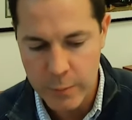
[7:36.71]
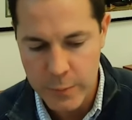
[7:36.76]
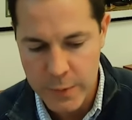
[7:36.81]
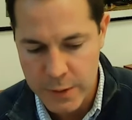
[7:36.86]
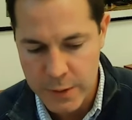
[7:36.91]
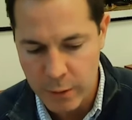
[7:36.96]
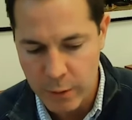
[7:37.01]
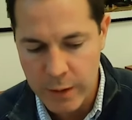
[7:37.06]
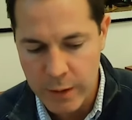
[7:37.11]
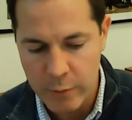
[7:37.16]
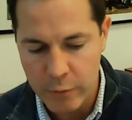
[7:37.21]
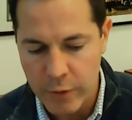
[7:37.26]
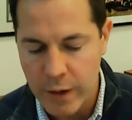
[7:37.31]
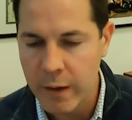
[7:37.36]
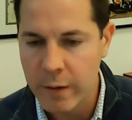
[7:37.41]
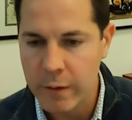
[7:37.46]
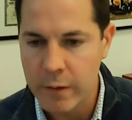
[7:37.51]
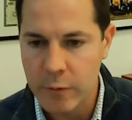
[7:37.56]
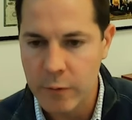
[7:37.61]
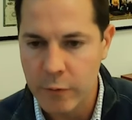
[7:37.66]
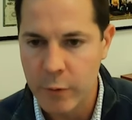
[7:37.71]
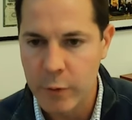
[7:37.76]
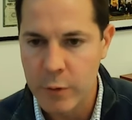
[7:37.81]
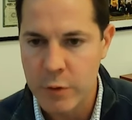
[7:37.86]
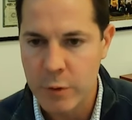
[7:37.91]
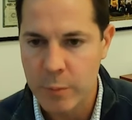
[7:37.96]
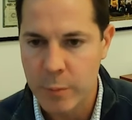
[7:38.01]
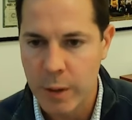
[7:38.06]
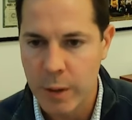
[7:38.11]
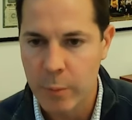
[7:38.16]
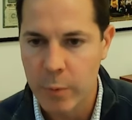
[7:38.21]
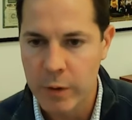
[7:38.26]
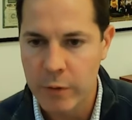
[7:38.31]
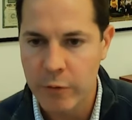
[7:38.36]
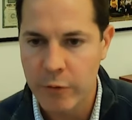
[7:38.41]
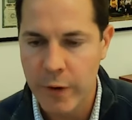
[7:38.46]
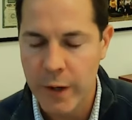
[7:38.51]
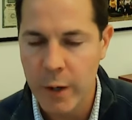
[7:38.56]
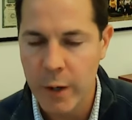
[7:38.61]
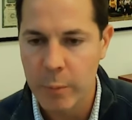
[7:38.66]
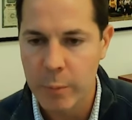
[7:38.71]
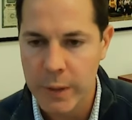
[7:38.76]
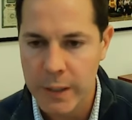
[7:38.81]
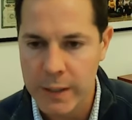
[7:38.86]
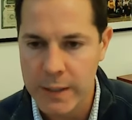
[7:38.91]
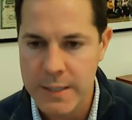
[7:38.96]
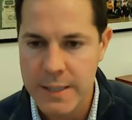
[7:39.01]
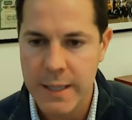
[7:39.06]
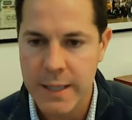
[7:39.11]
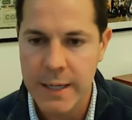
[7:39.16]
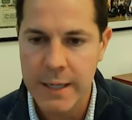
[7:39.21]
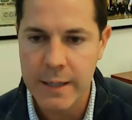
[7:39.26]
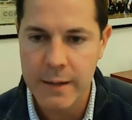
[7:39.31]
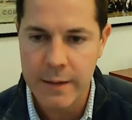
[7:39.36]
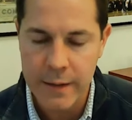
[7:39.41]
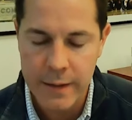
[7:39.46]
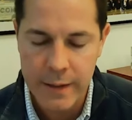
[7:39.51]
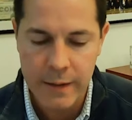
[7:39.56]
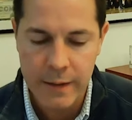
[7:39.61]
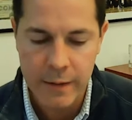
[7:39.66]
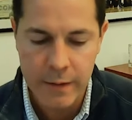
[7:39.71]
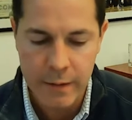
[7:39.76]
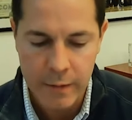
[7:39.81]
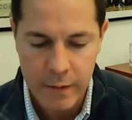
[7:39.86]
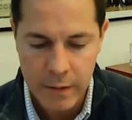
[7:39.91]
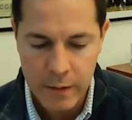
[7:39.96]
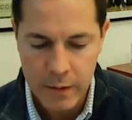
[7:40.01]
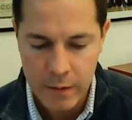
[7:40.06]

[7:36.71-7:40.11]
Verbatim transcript: Silicon Valley, and First Republic failed because they did